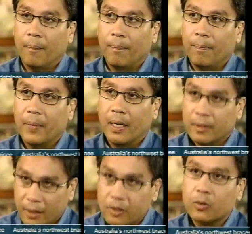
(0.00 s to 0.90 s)

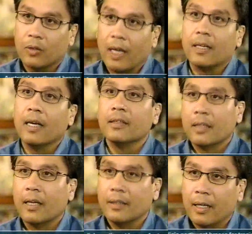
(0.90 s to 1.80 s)
And it's
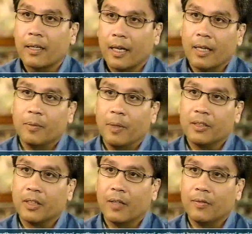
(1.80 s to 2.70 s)
to that end that I
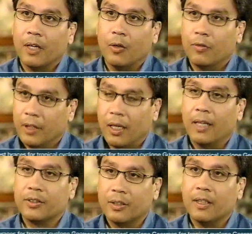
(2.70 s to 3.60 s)
dedicated
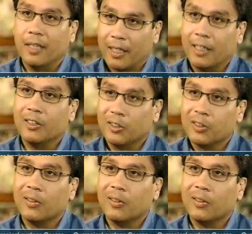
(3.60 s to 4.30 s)
myself now over the last